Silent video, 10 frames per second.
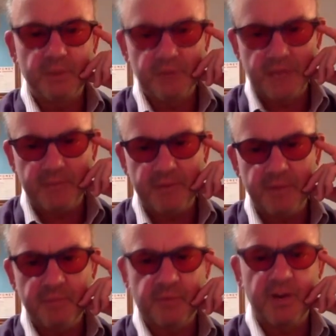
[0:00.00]
Would that be
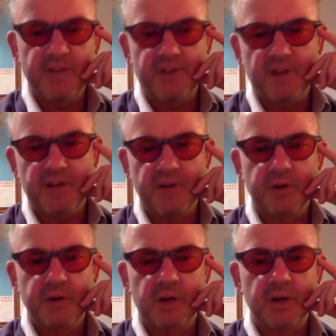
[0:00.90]
$300 to
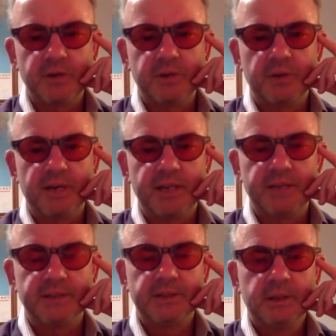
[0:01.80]
$500 or less?